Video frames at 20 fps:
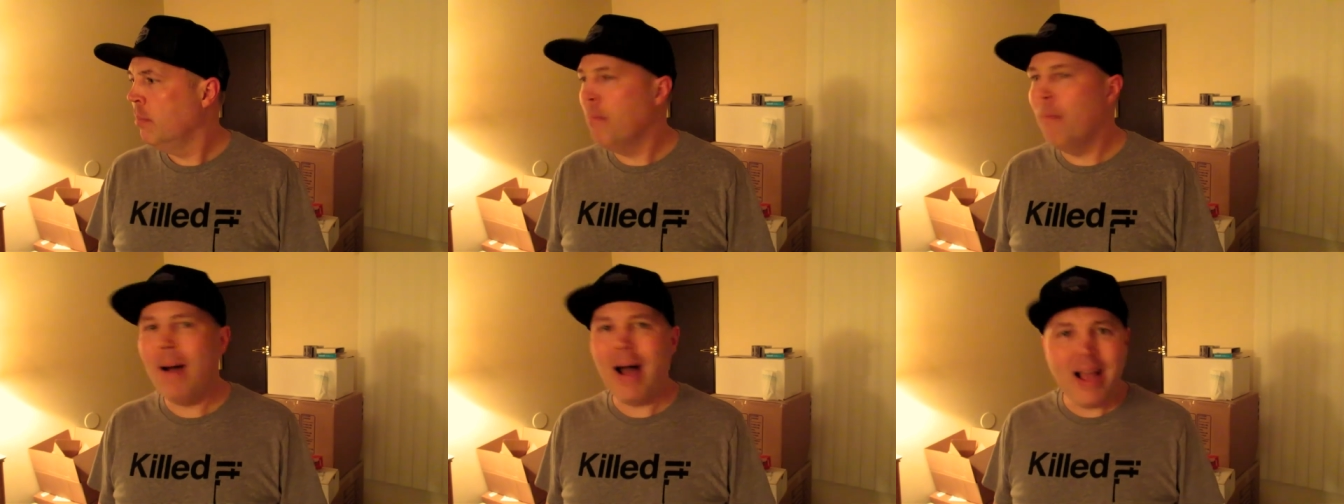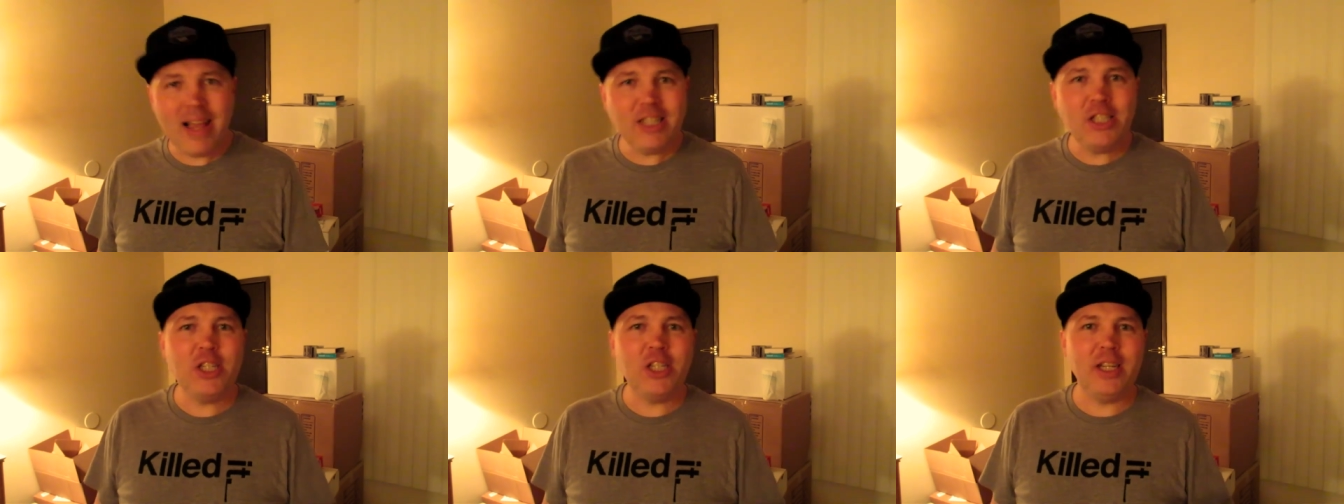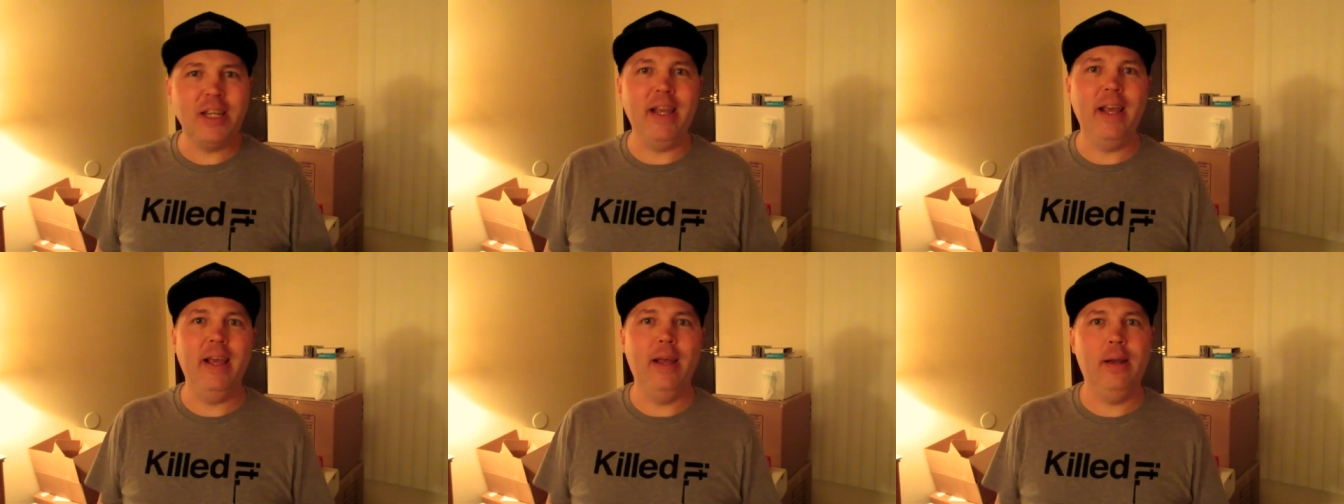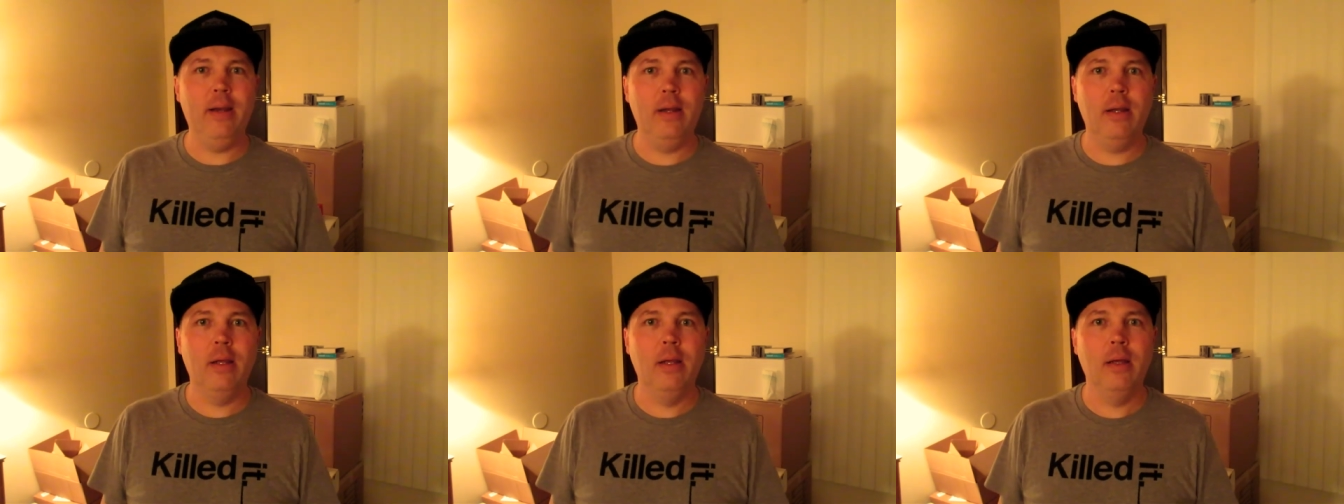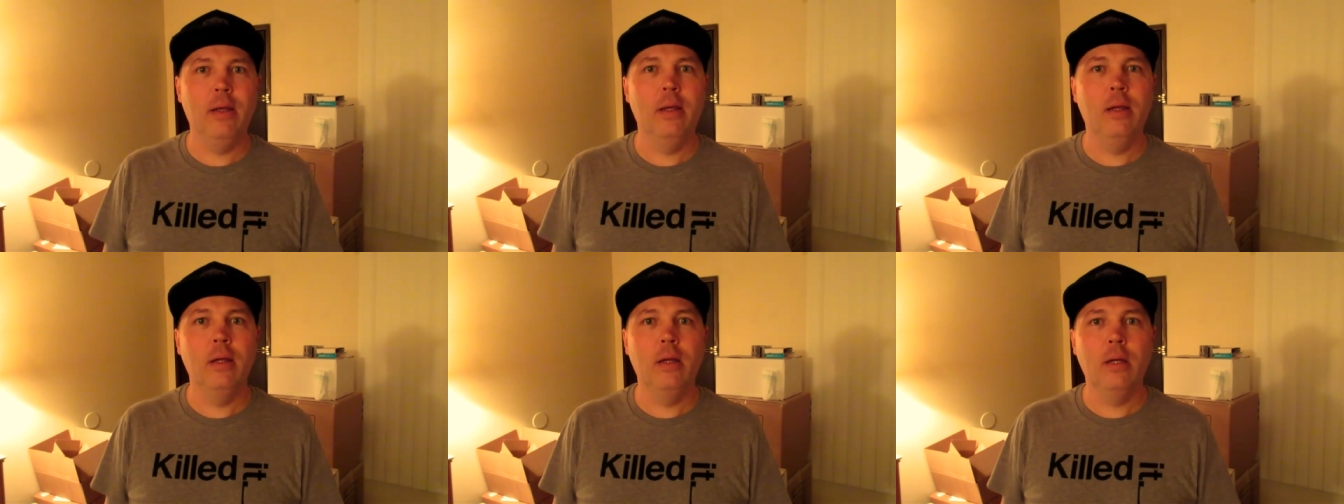My shit.
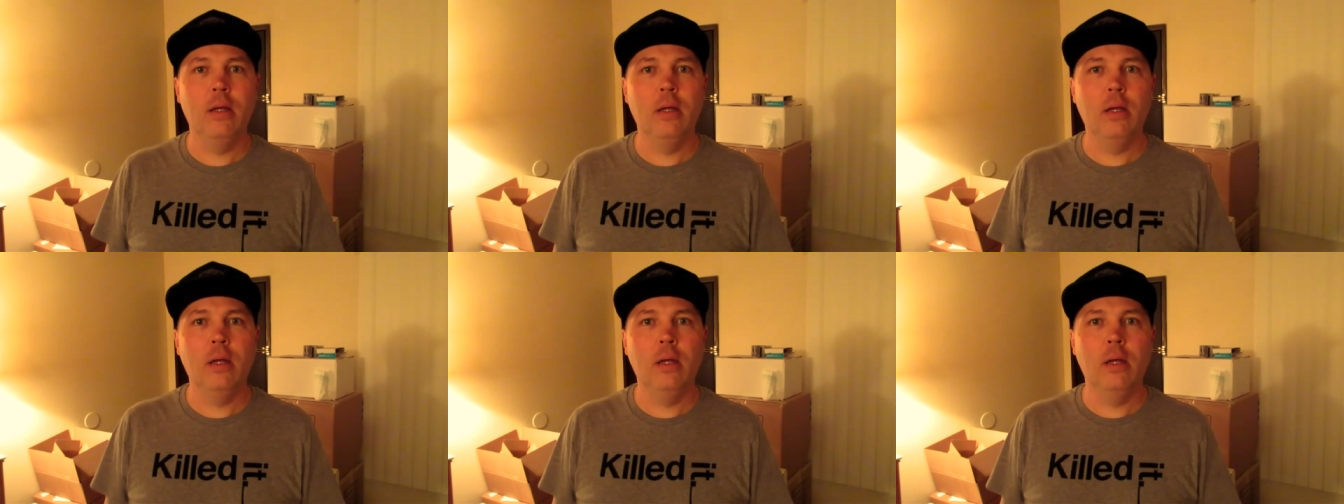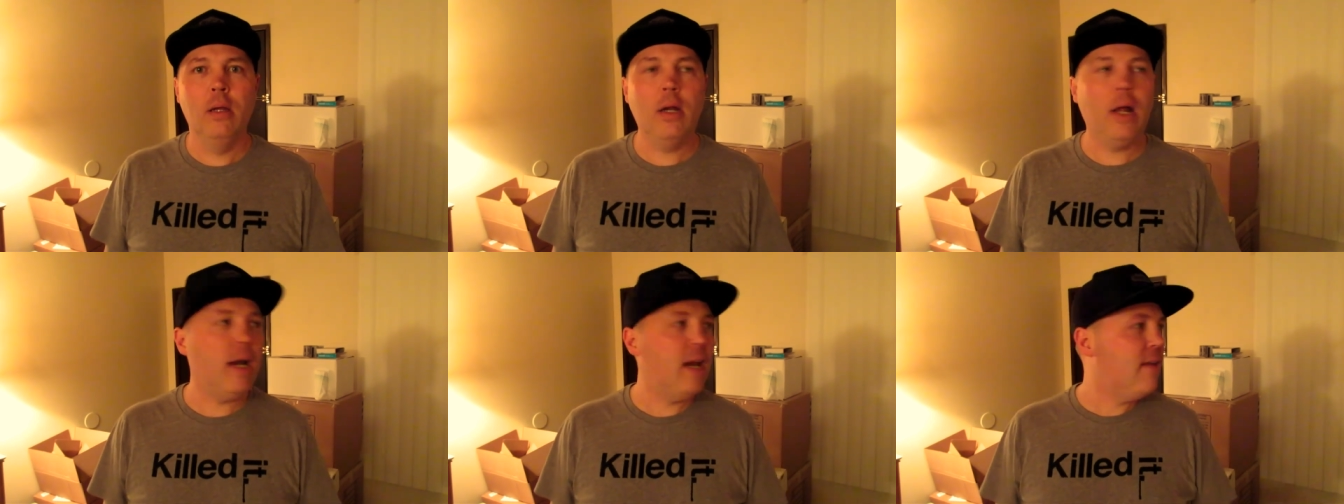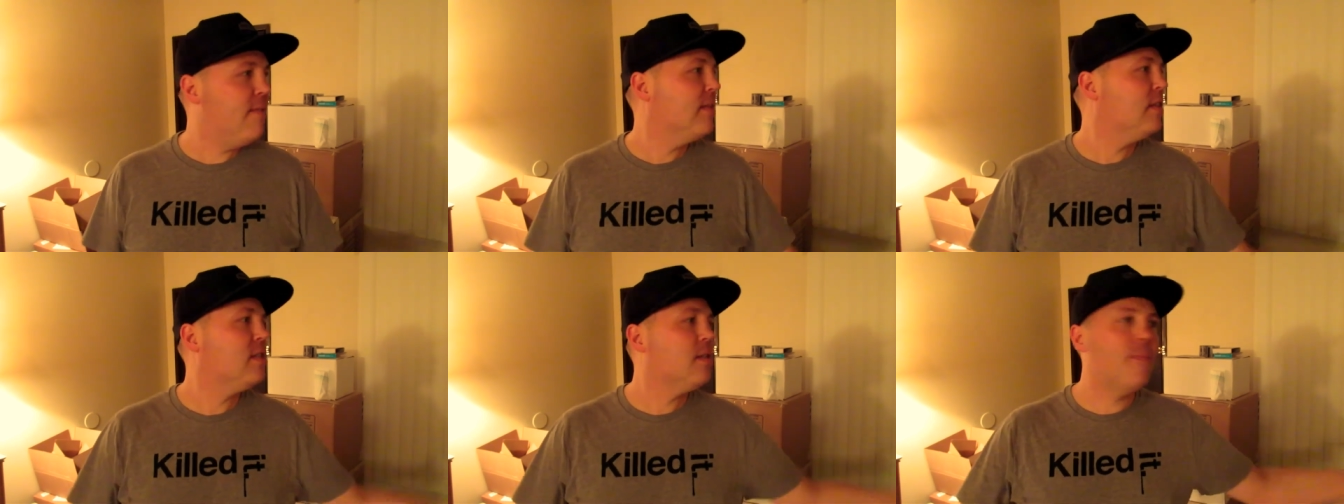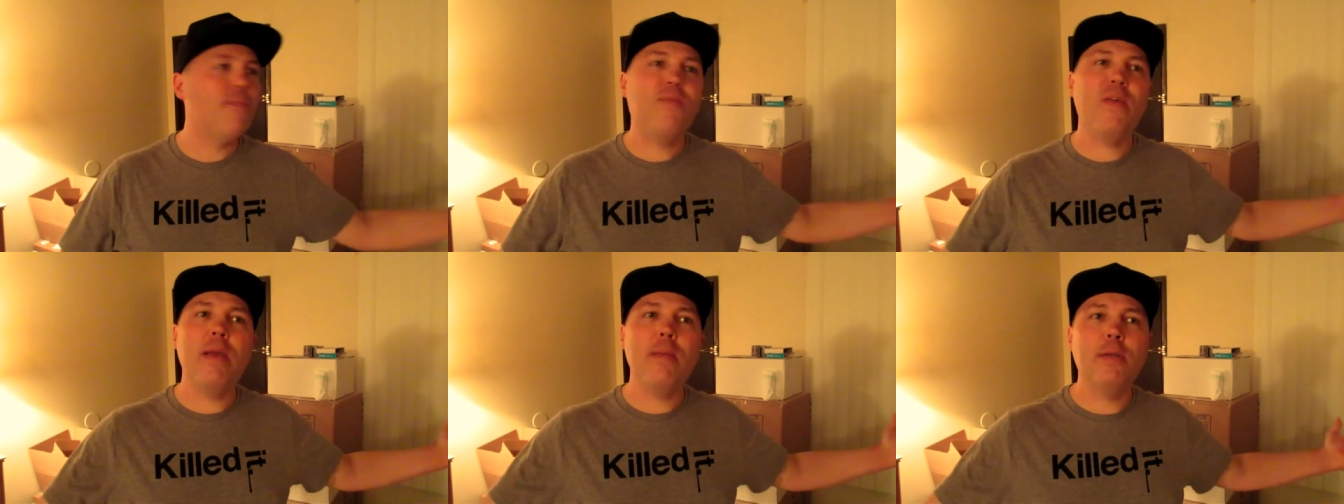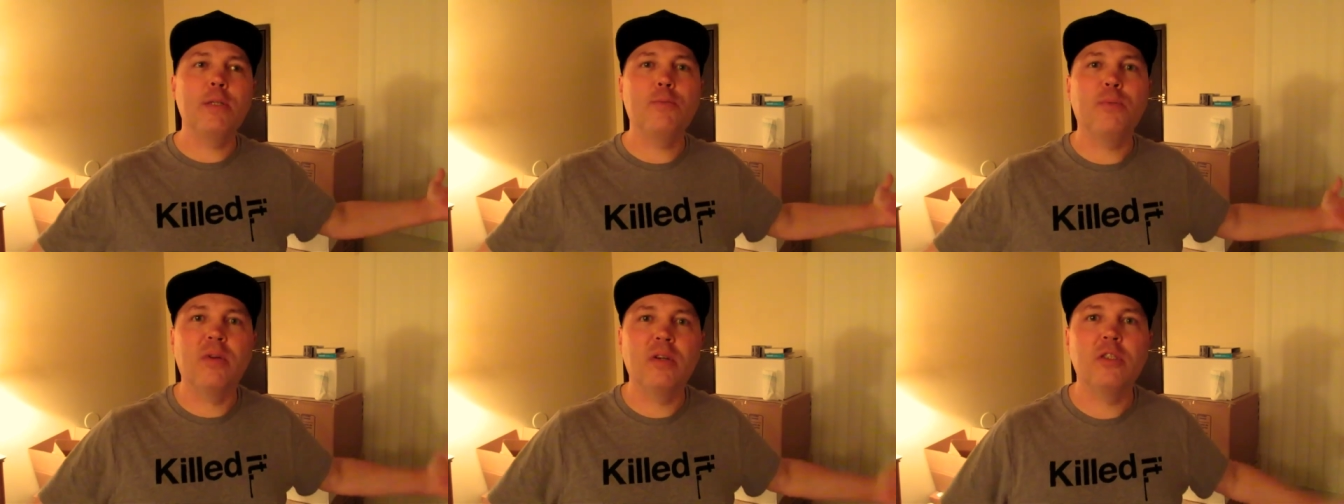Not even some
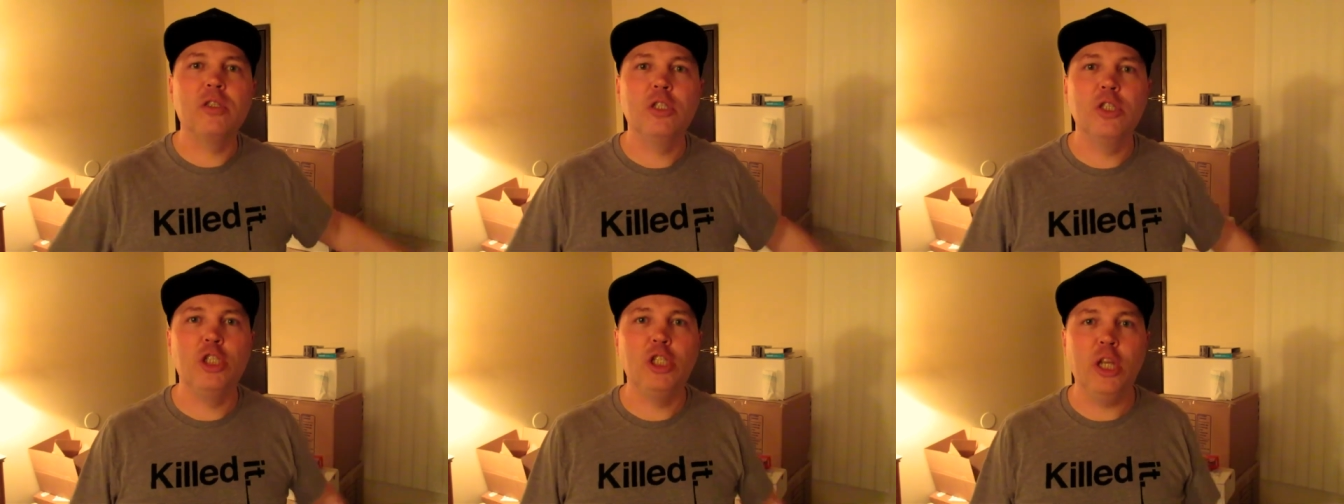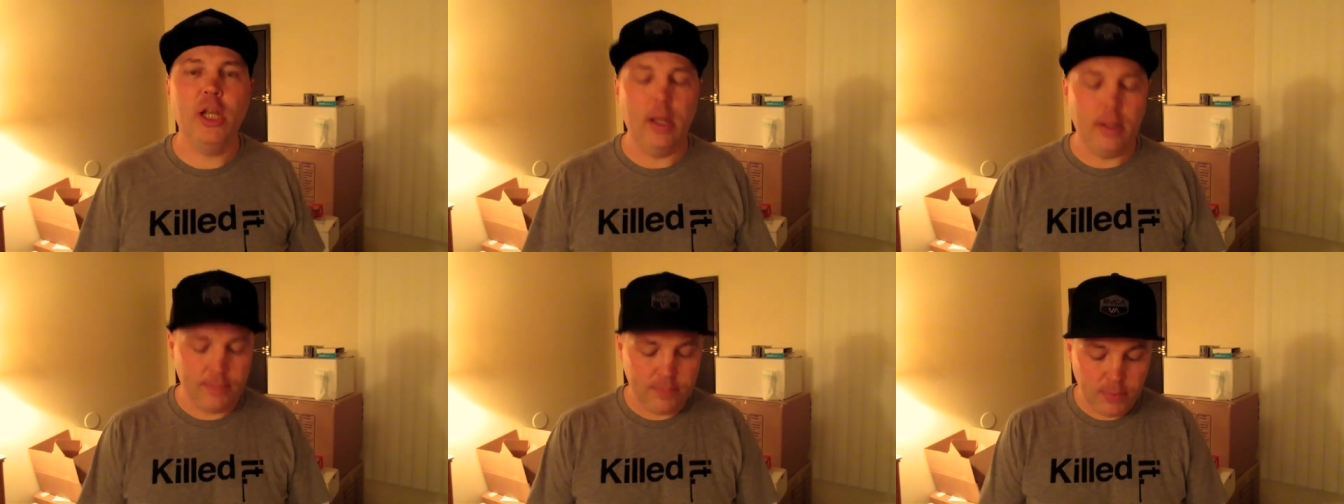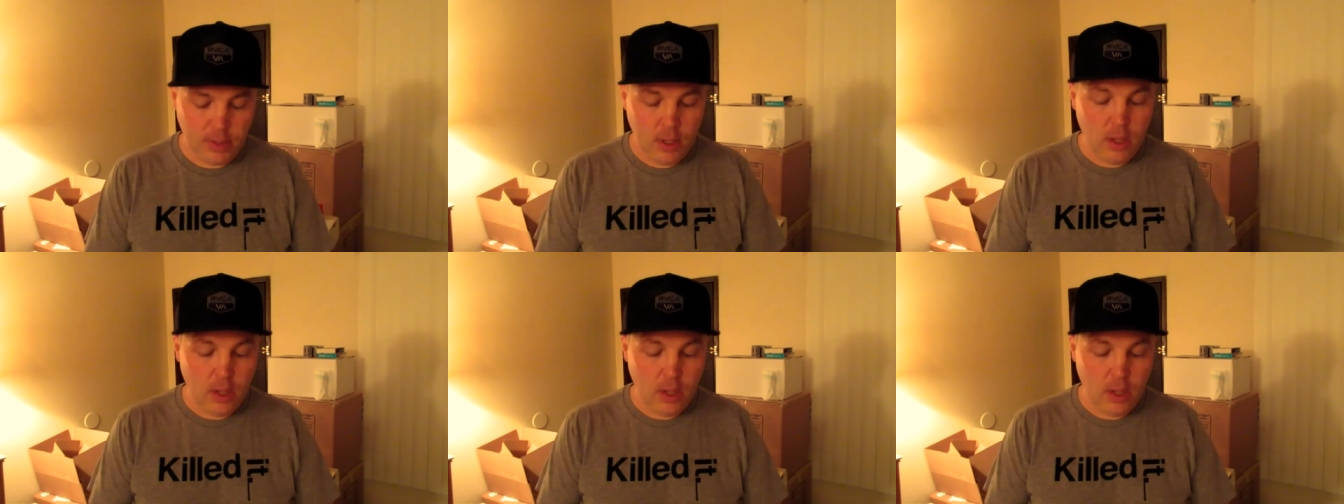famous person shit.